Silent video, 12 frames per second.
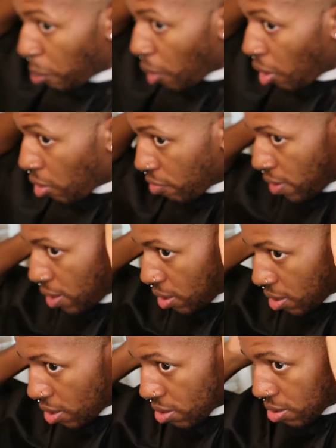bald
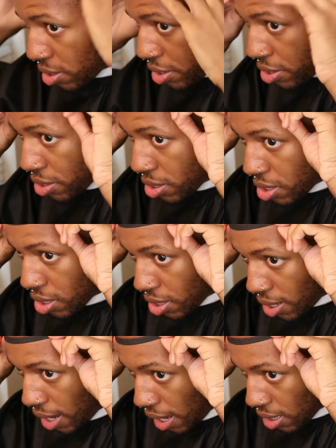fade is a good
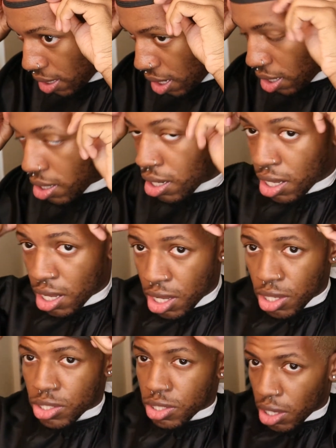guideline.
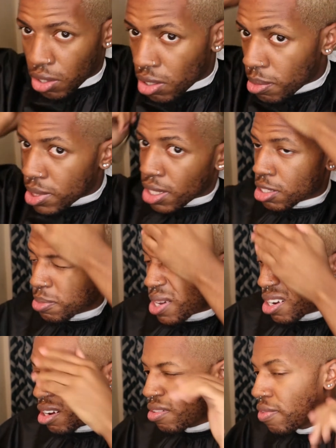So let me take this
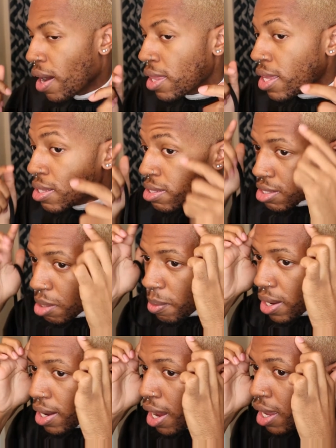back off. I like to set
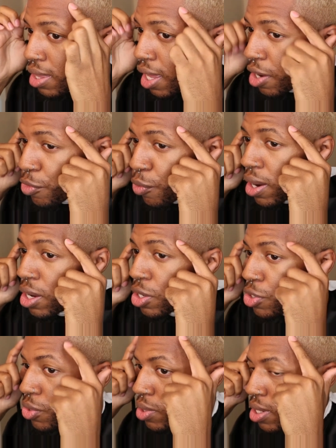my guideline right
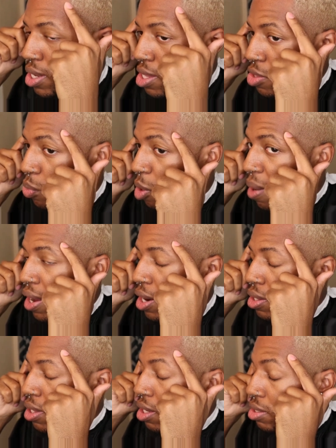underneath where my
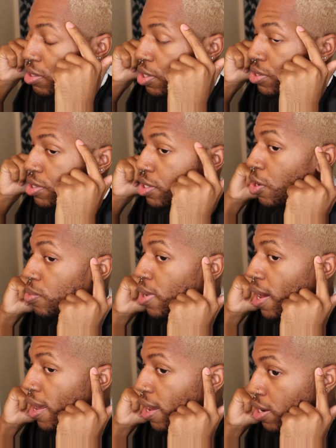hairline starts to go
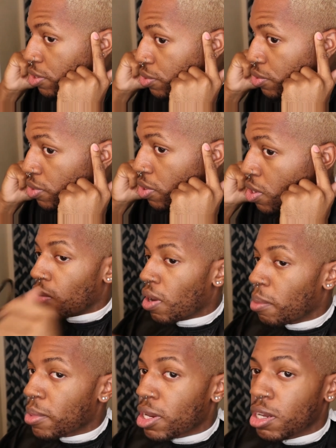diagonal. So
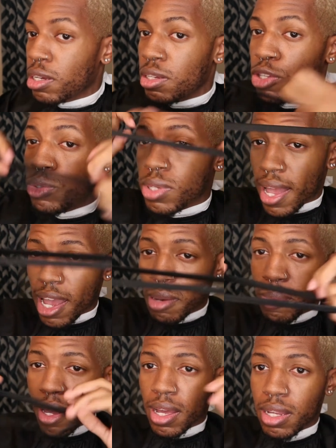I'm gonna use a
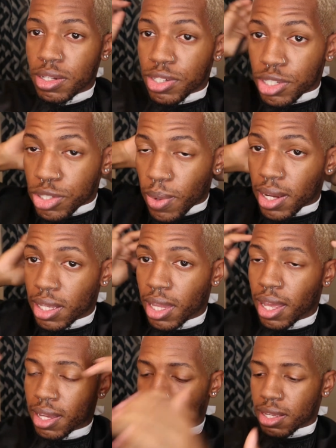headband just so I can
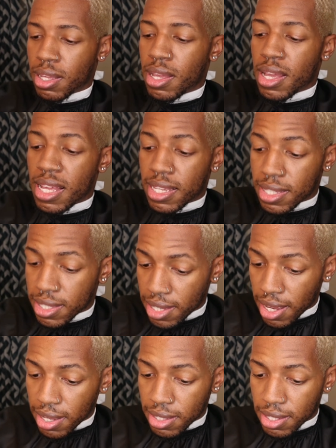like
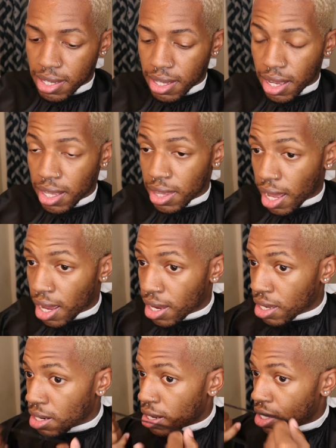set a line